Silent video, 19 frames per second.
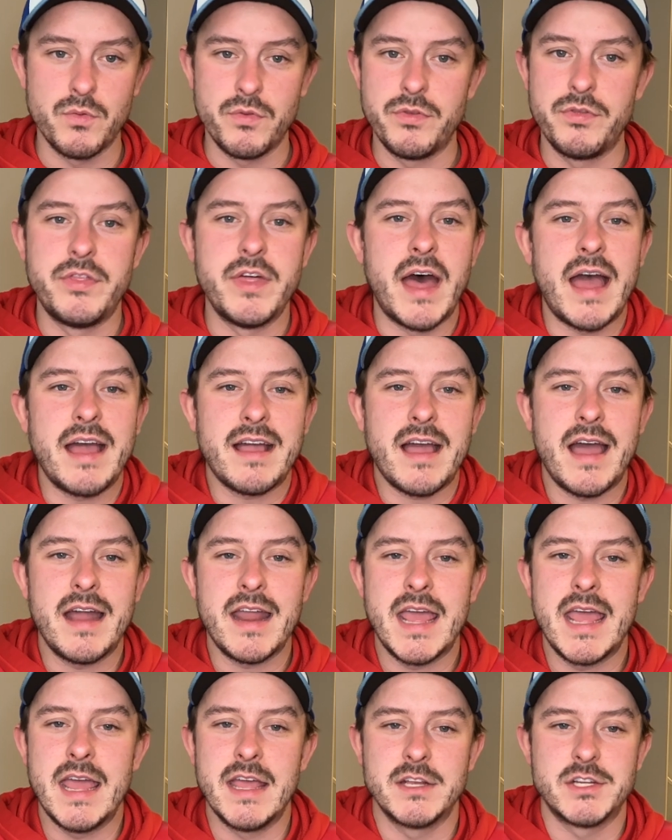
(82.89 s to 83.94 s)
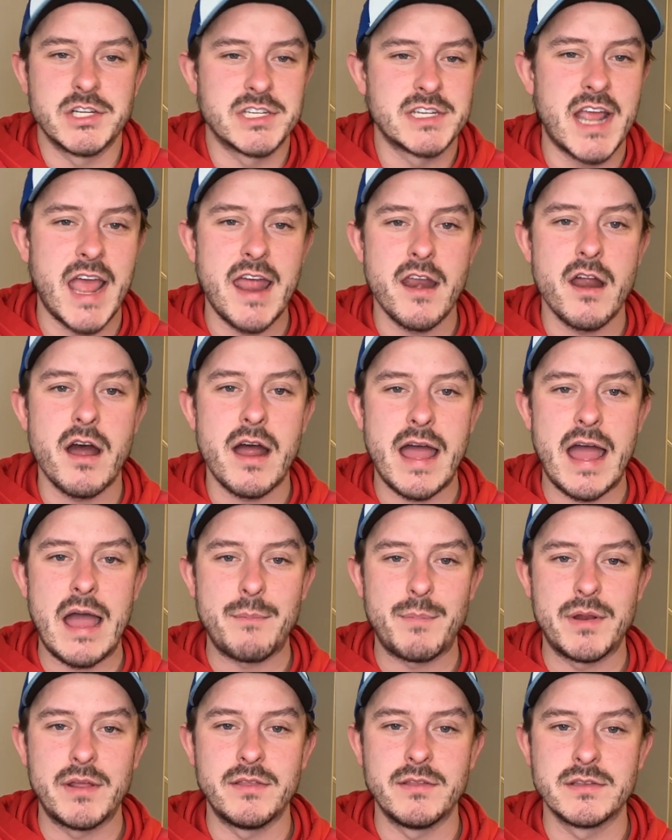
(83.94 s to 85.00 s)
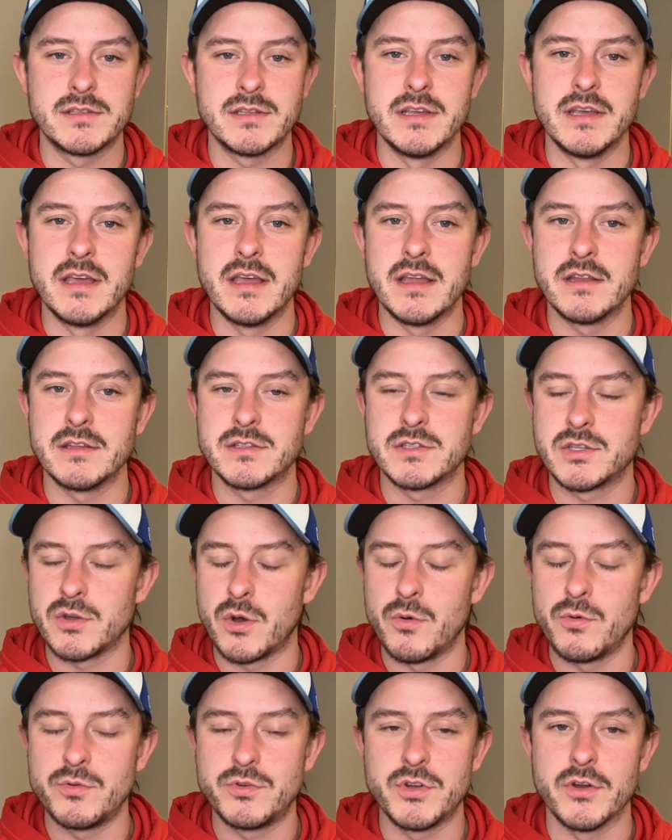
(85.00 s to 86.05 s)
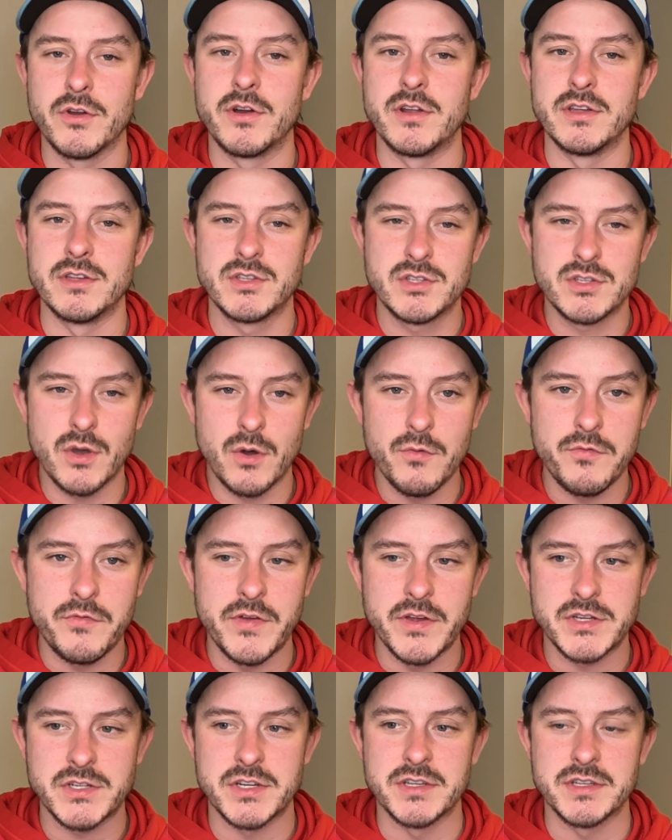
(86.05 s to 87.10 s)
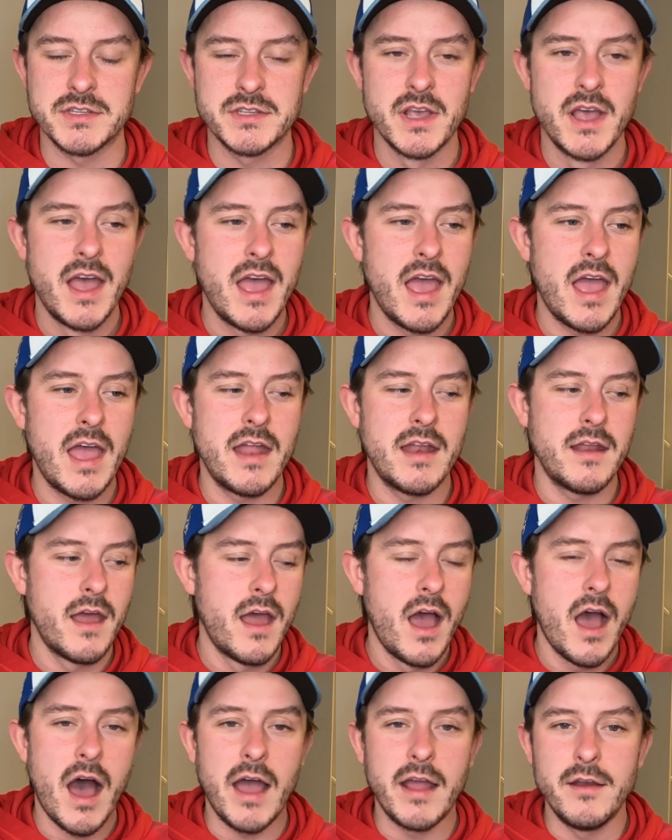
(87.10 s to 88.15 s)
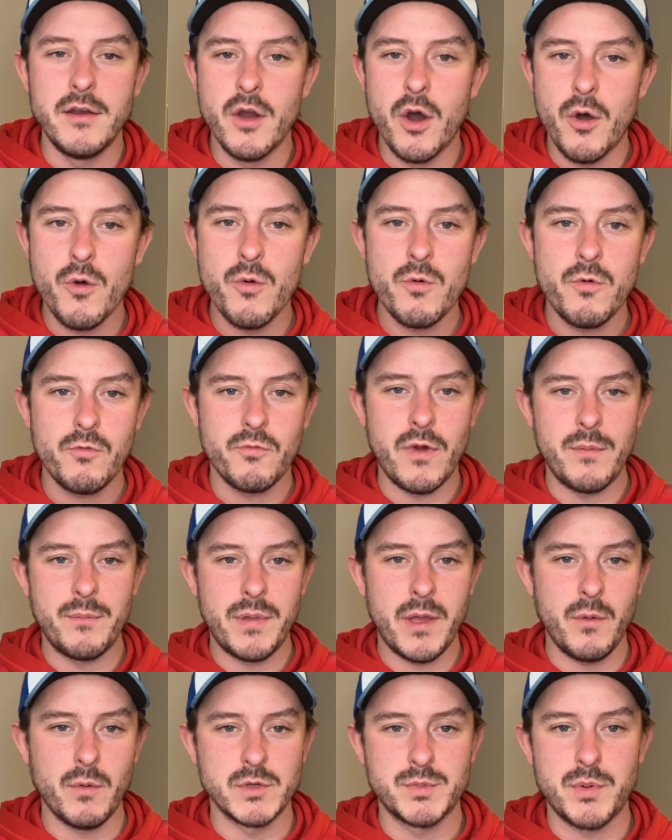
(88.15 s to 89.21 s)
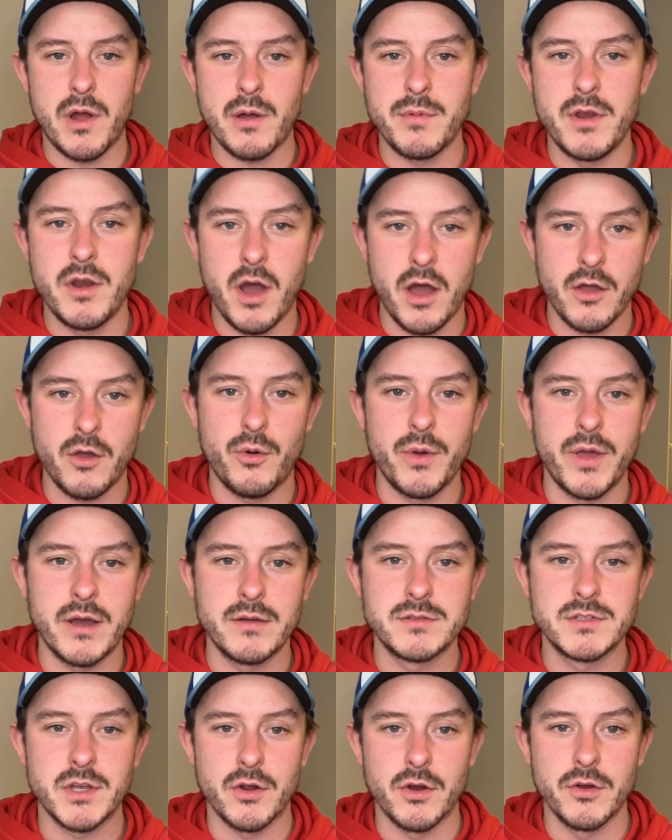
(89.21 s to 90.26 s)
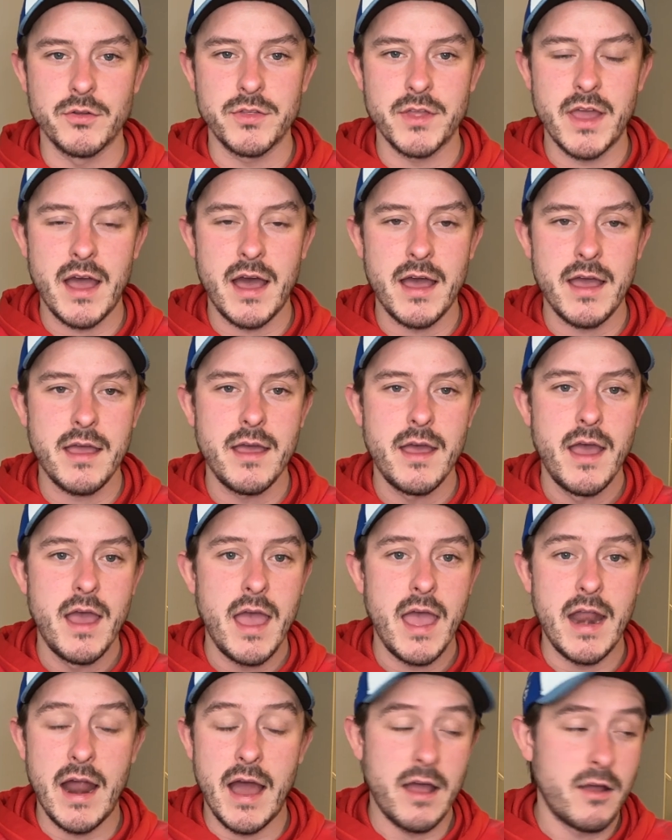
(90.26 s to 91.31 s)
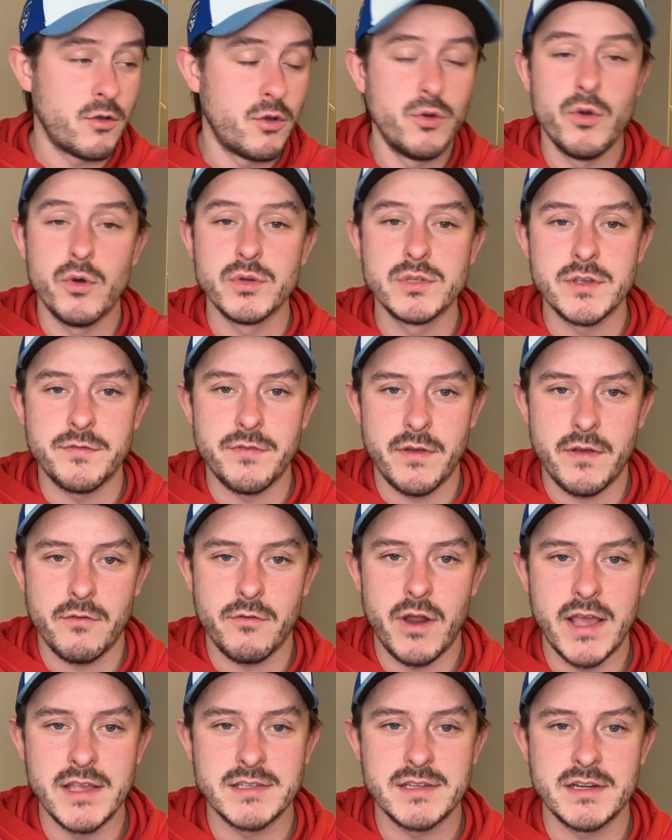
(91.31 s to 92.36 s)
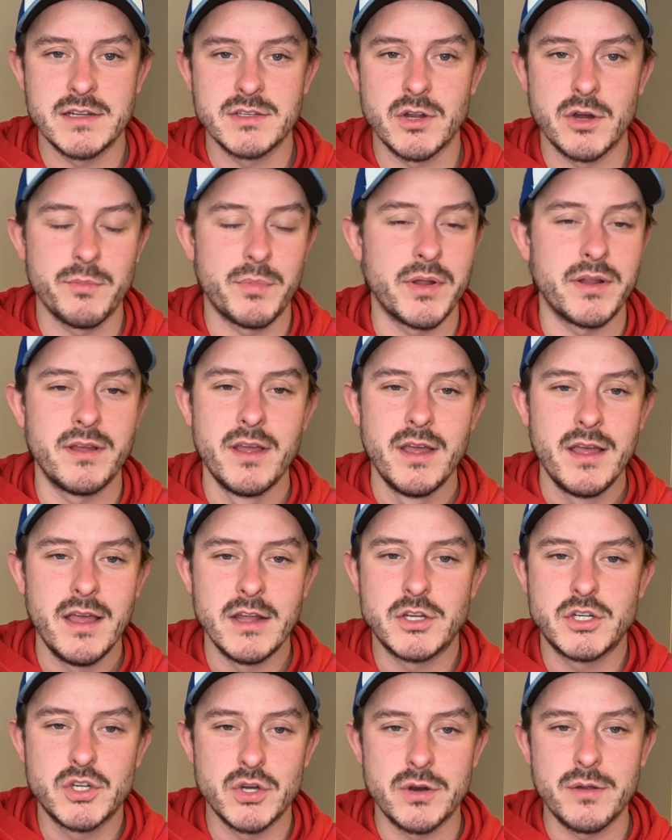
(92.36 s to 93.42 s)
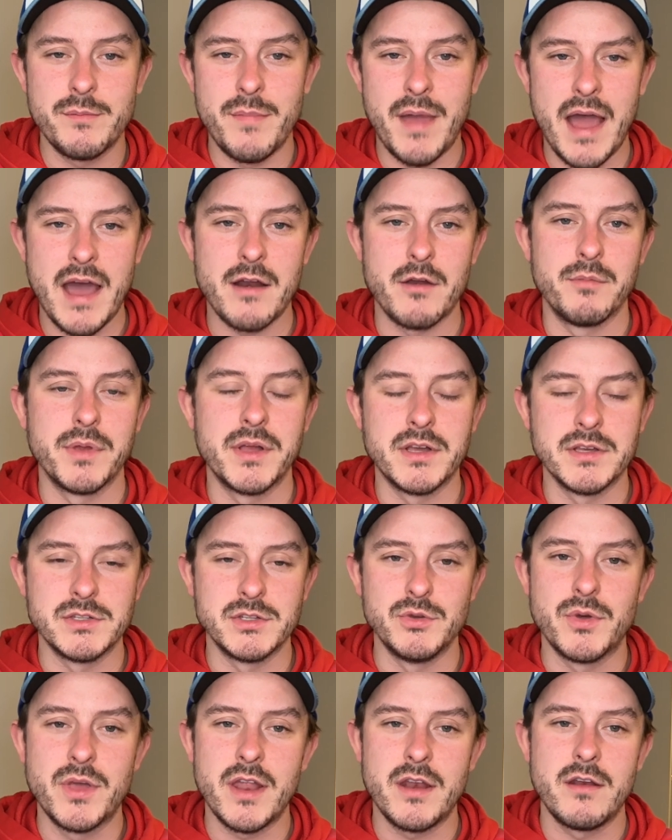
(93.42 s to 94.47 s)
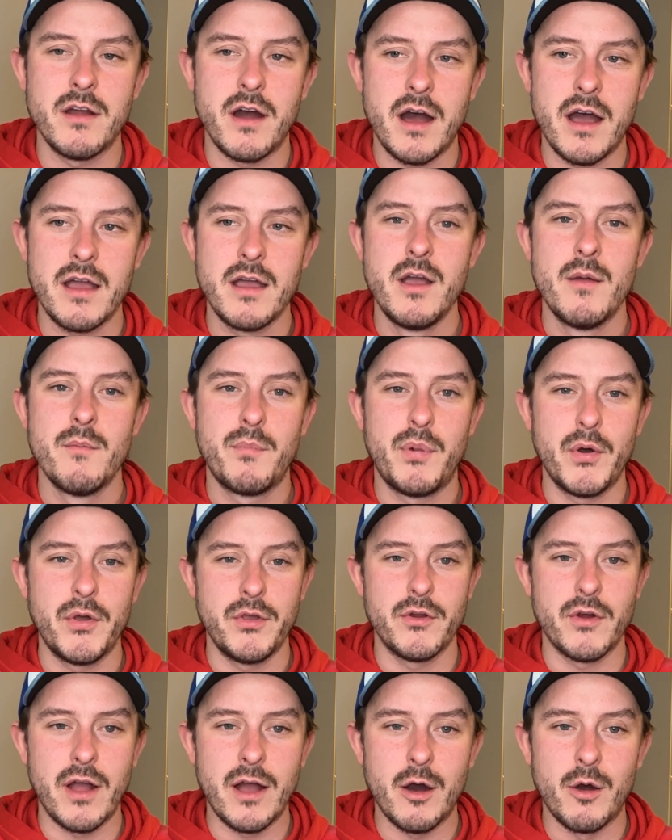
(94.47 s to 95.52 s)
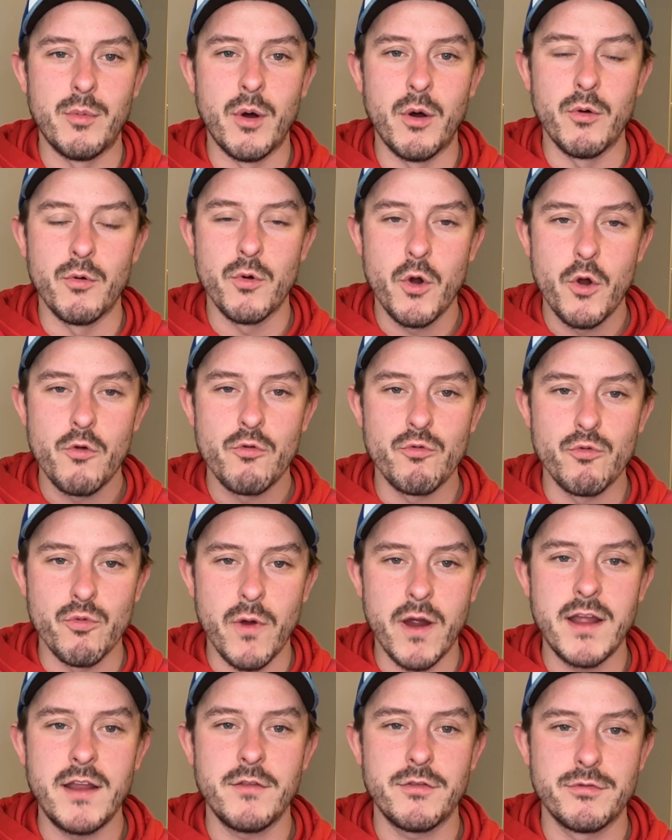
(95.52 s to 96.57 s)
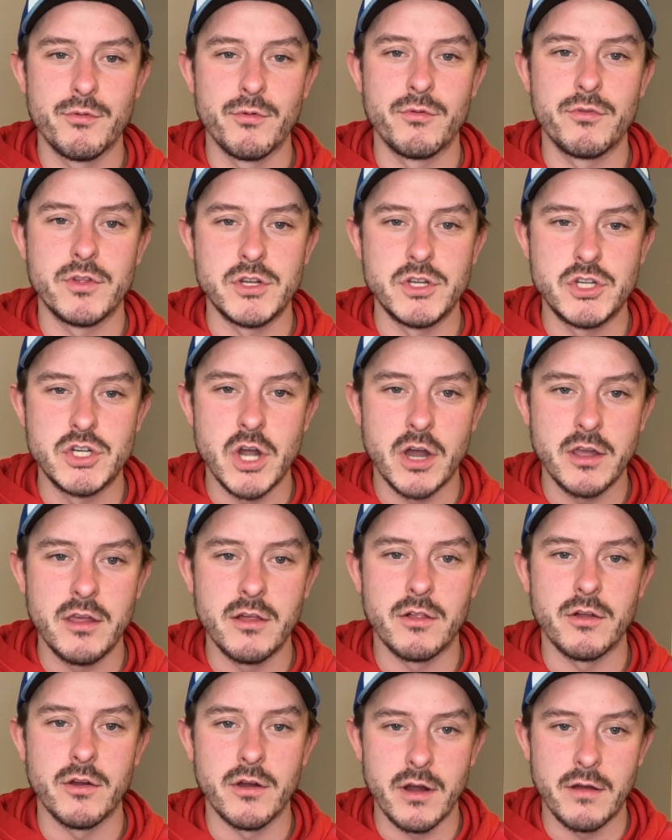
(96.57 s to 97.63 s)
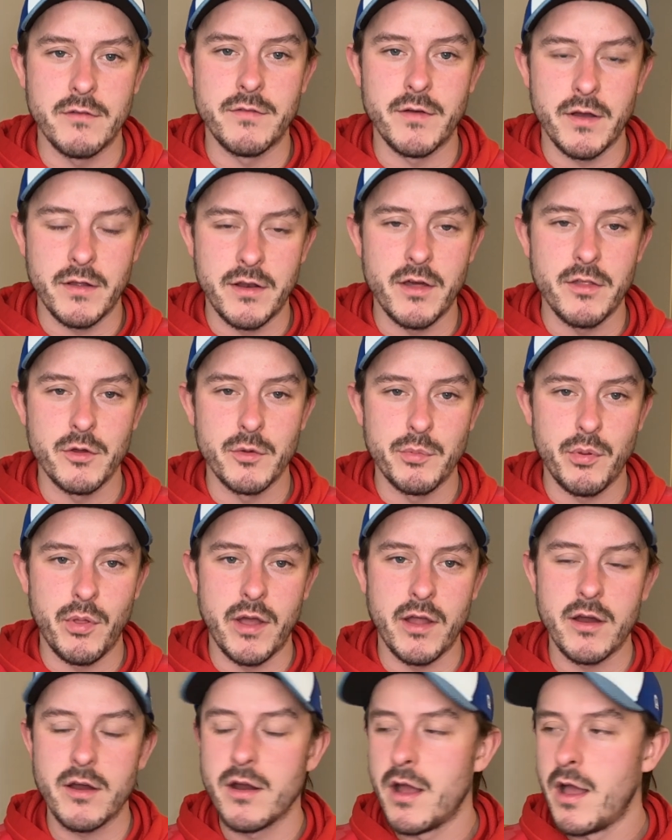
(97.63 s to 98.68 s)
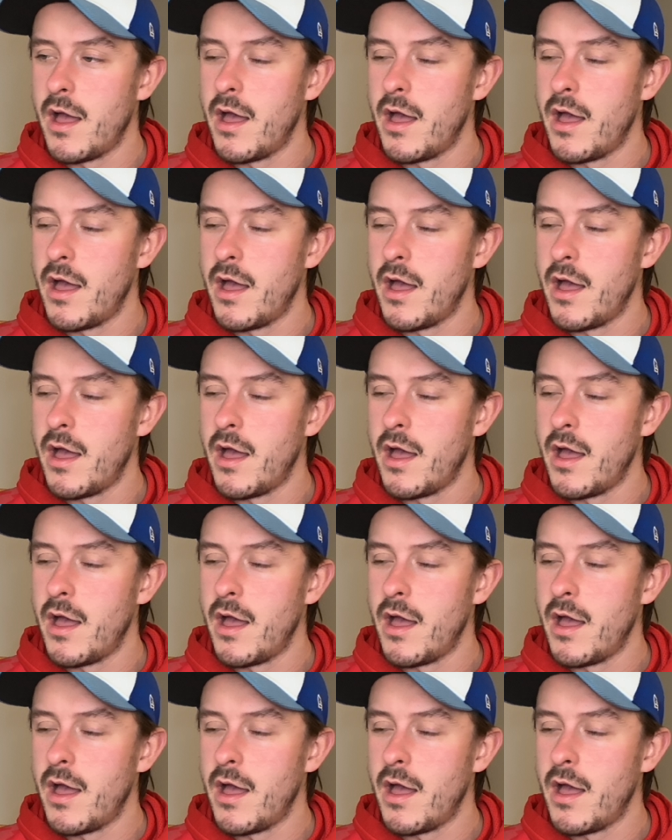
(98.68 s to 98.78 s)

That kind of hit just cannot happen in this league. It is so dirty, so vicious, and I know Rempe was probably not going out to hurt the guy, and who knows if Heiskanen's hurt, but it shouldn't matter because you cannot put your elbow right through the jugular of another player.